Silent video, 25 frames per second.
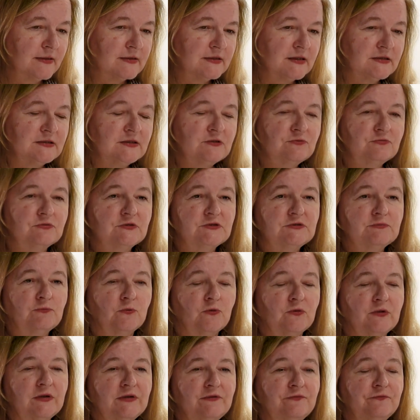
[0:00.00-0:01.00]
that it was
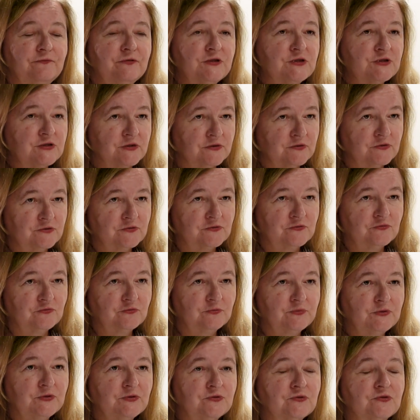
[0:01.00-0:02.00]
more efficient
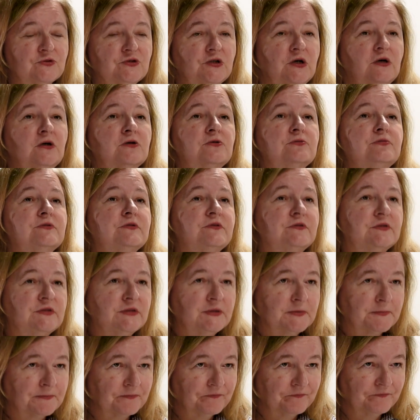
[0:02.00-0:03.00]
to be an
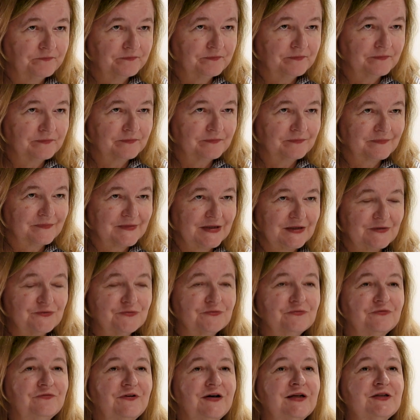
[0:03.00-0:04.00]
autocracy
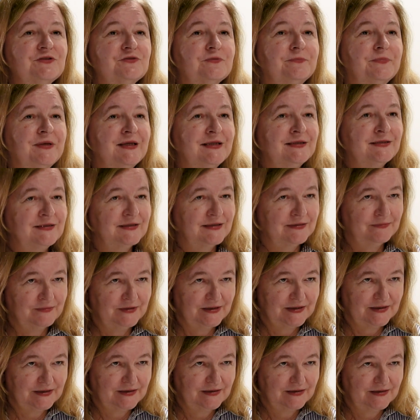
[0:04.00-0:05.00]
to fight a
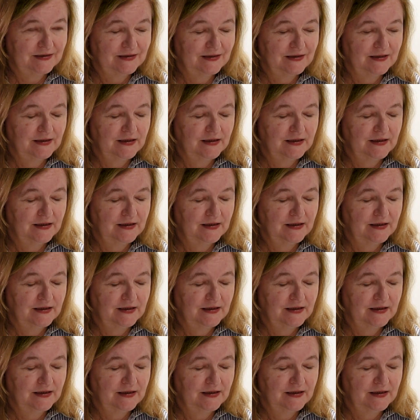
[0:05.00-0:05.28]
pandemic.